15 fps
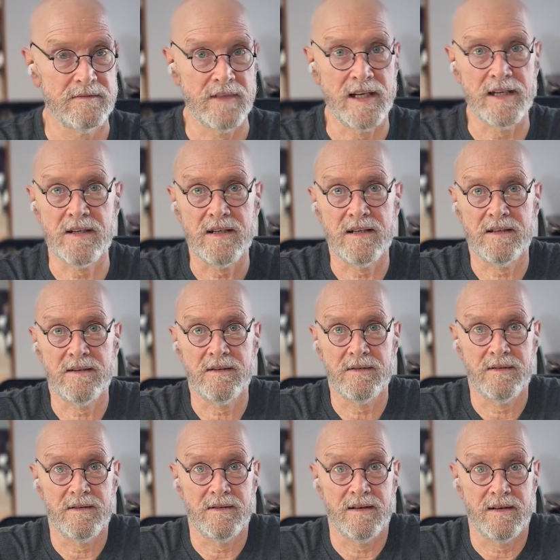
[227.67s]
Like,
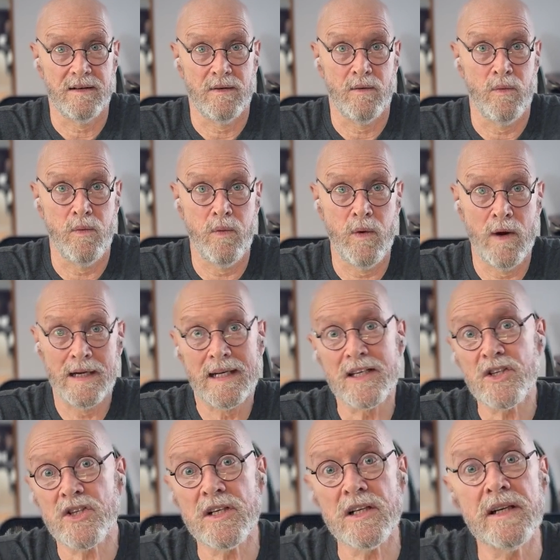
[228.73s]
what
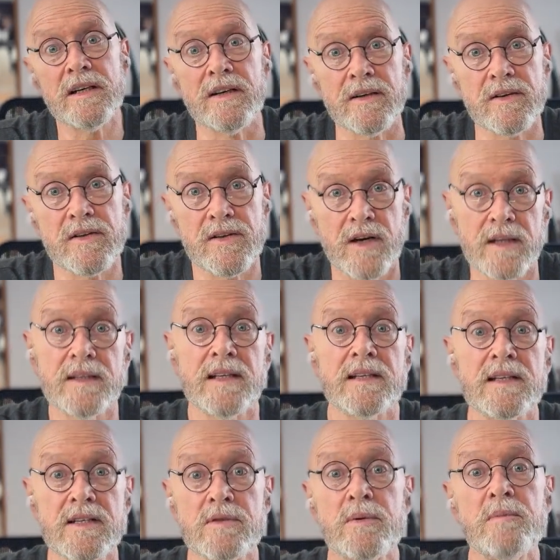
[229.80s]
engineer thought
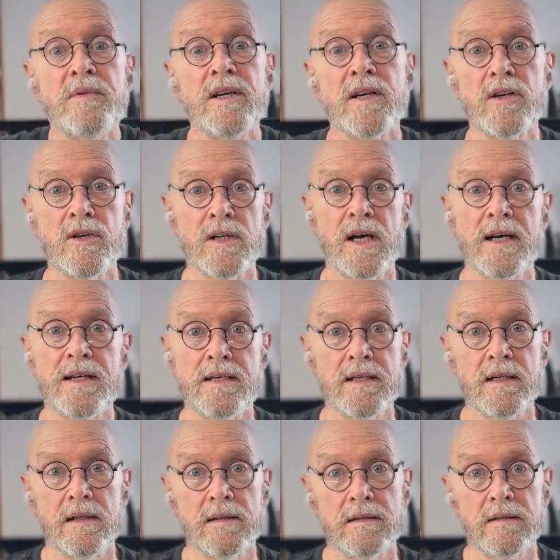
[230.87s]
that this would be a good
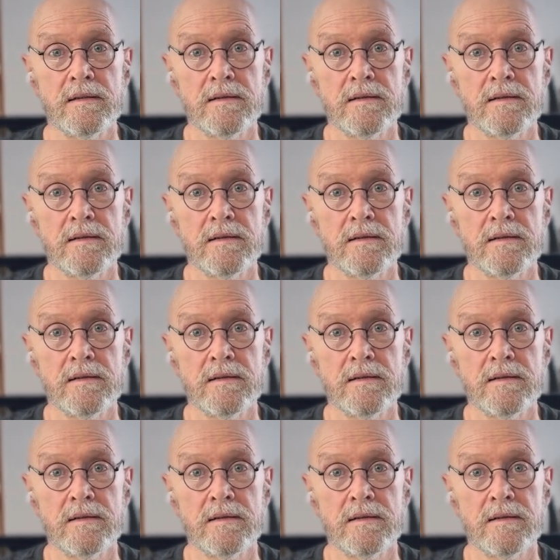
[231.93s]
idea?